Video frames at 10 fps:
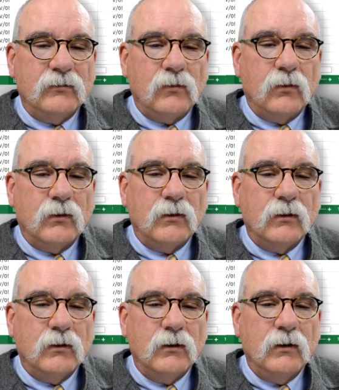corner
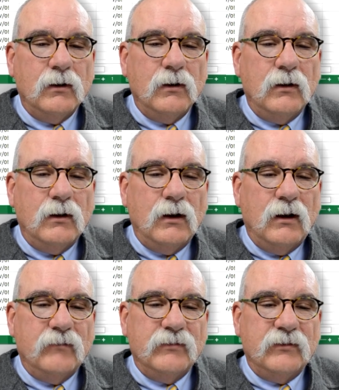
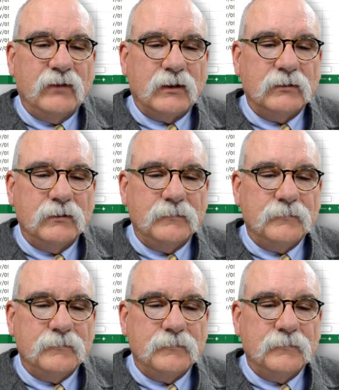of the section.